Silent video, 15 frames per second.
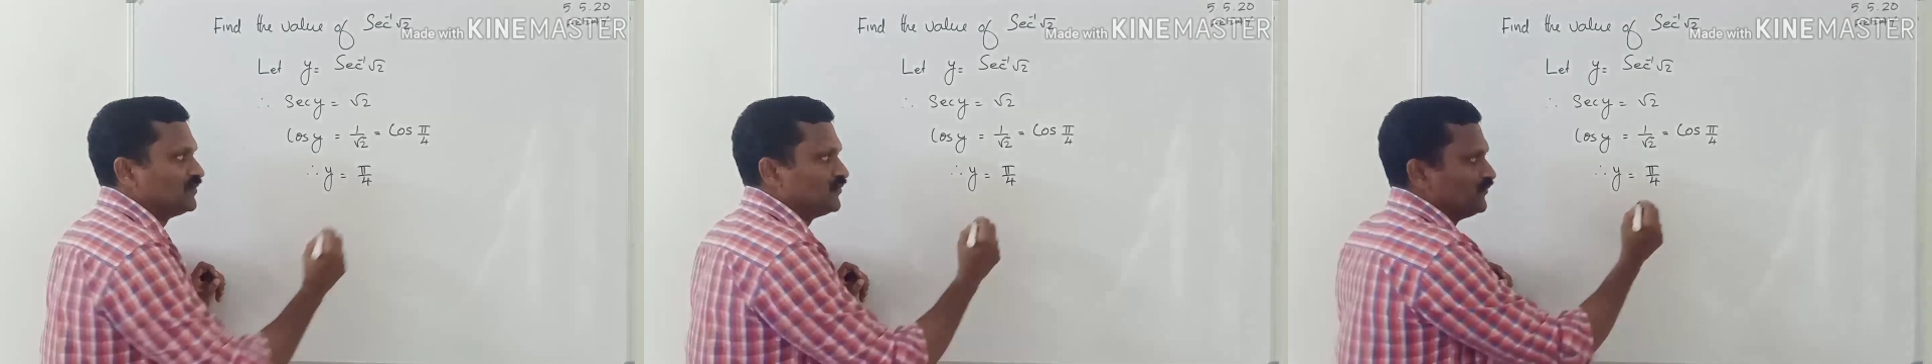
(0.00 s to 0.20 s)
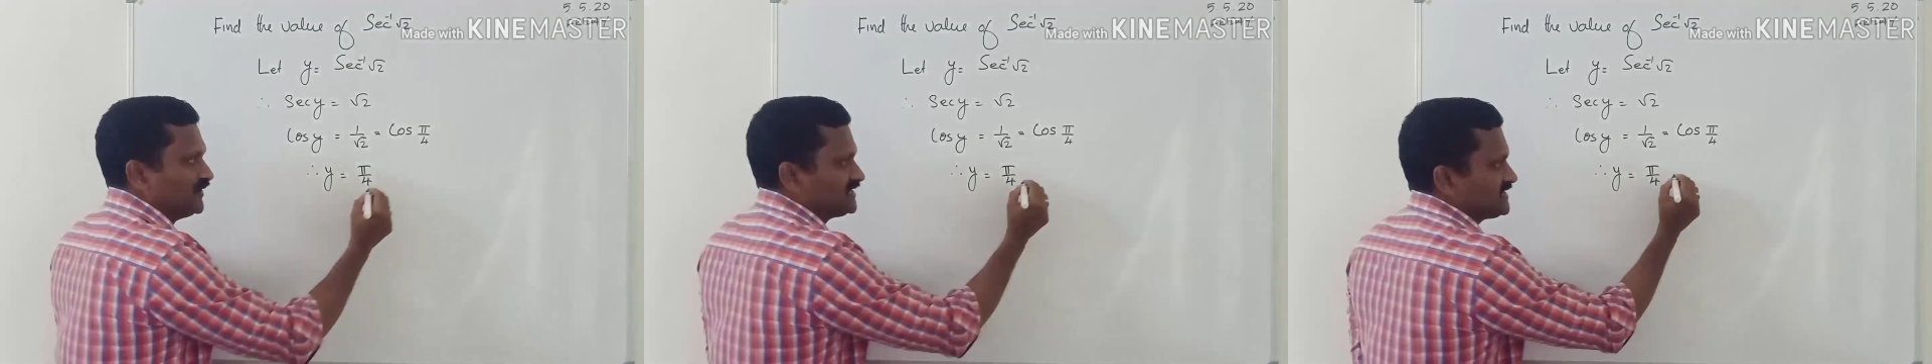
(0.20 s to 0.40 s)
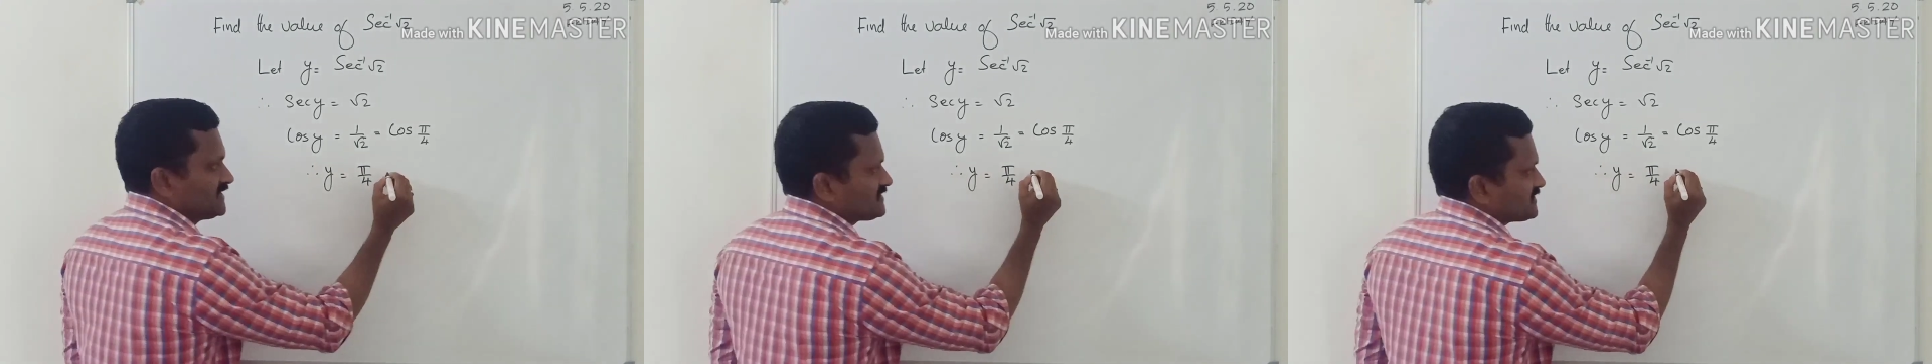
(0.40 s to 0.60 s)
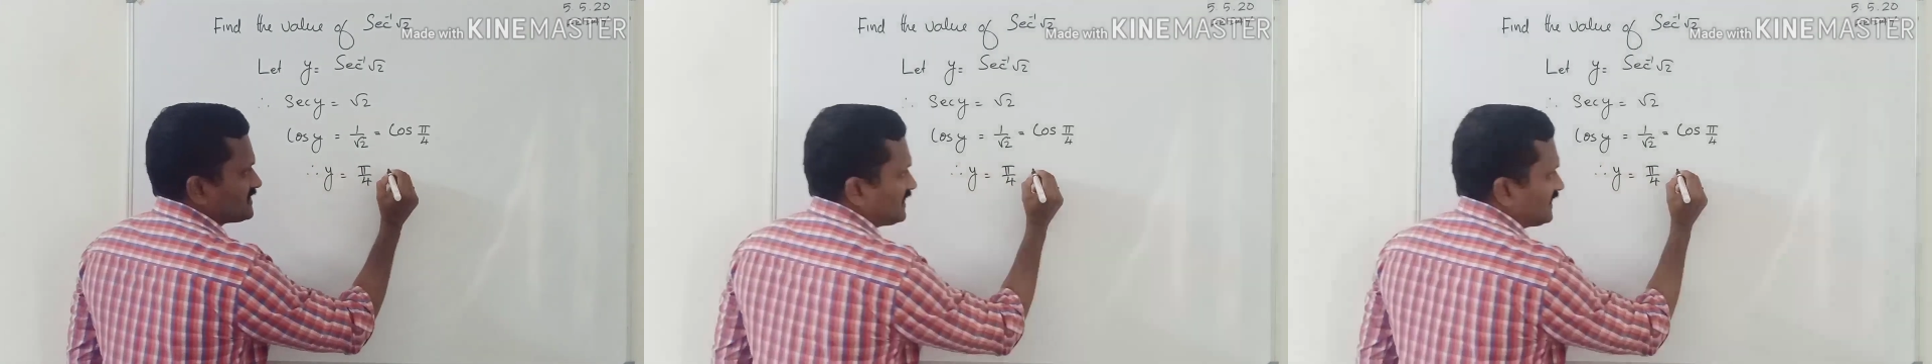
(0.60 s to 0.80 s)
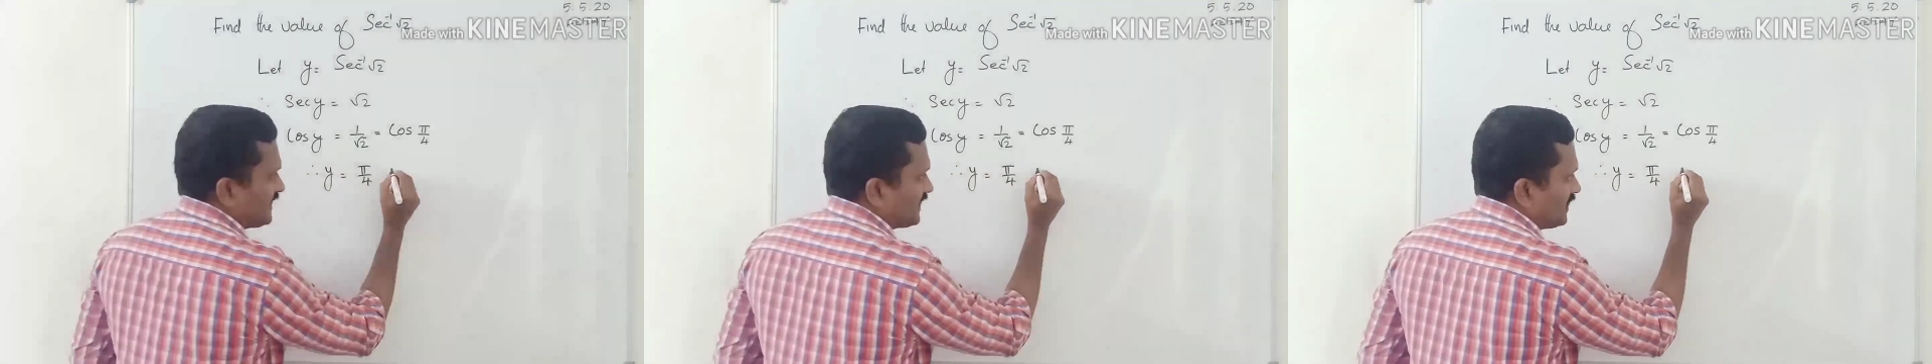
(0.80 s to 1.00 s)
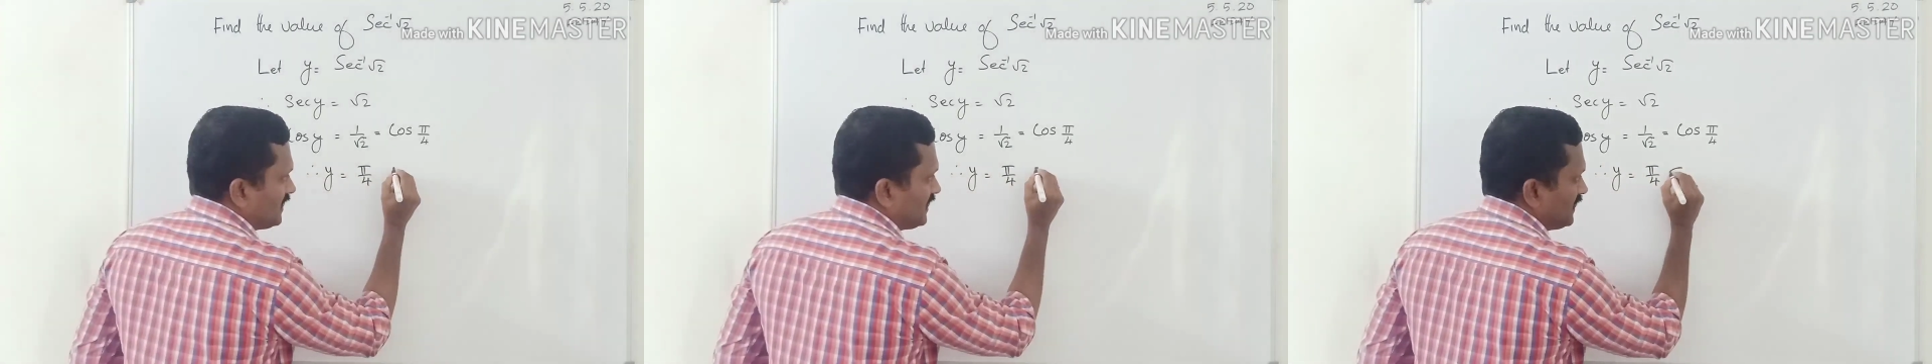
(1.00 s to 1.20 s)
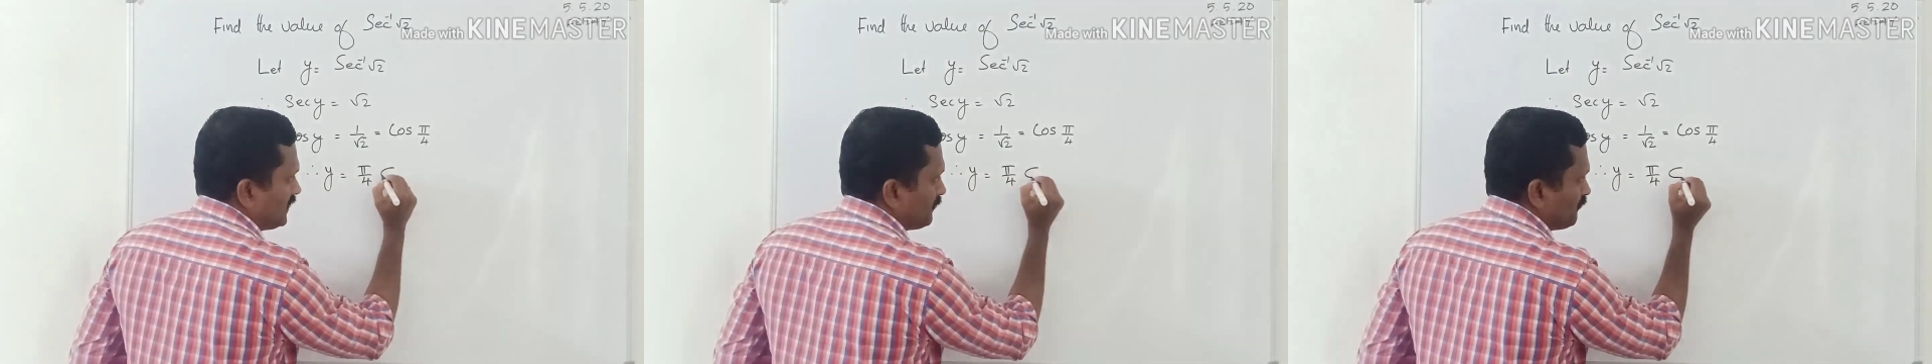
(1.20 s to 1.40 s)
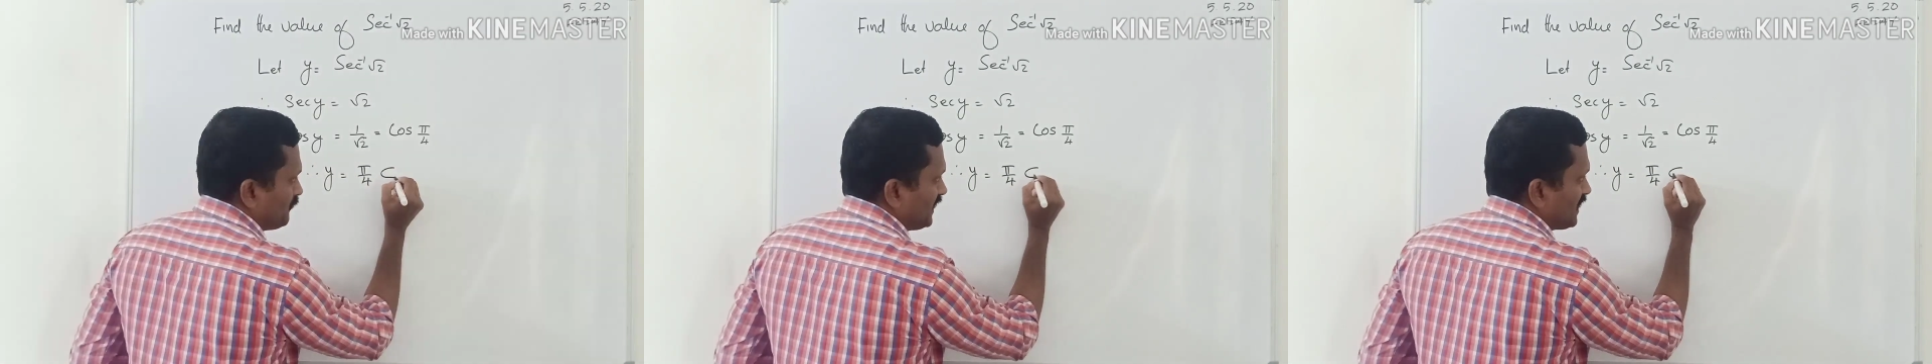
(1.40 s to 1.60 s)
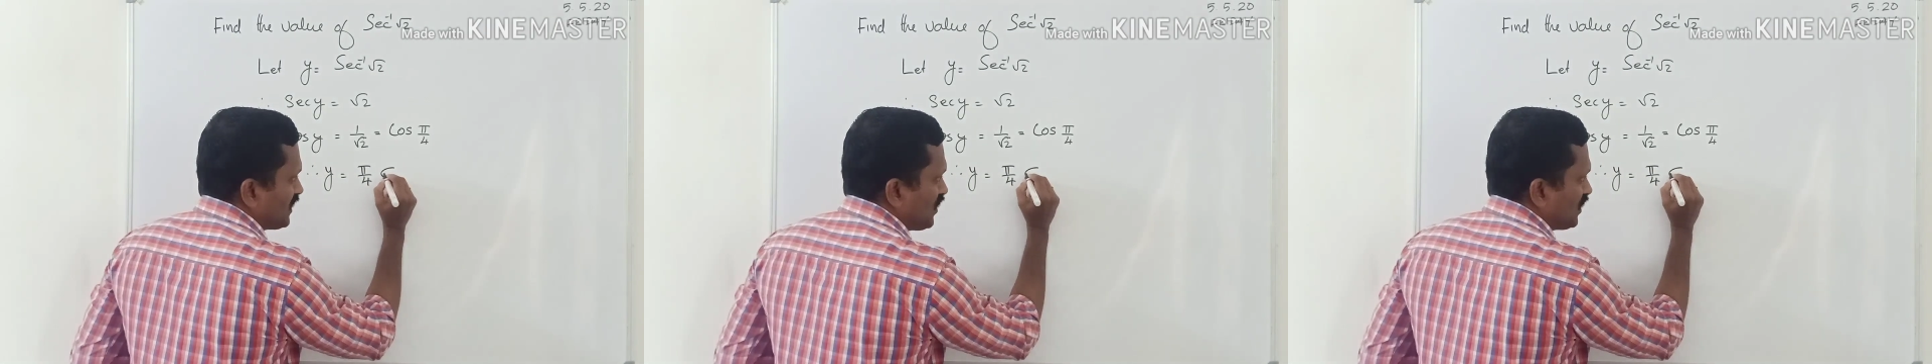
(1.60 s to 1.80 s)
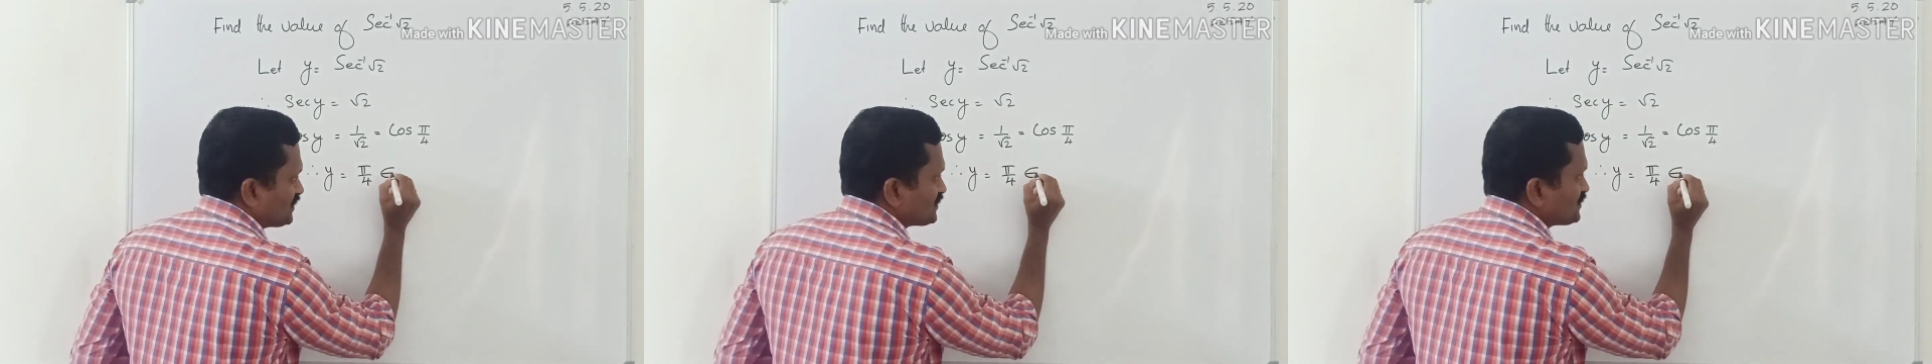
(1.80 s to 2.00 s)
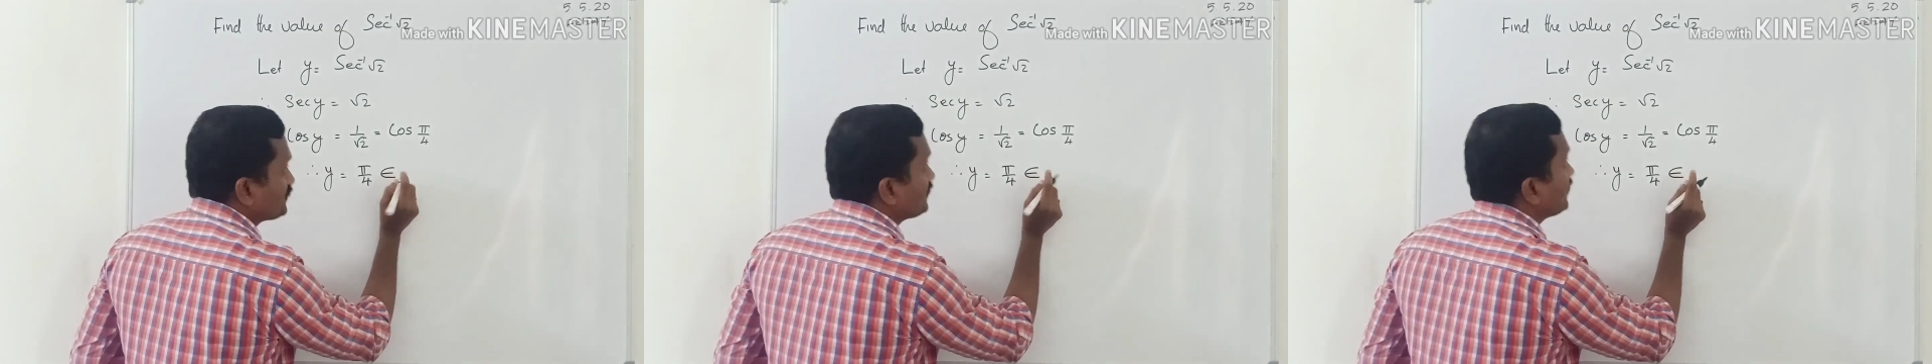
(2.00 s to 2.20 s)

which is clearly belongs to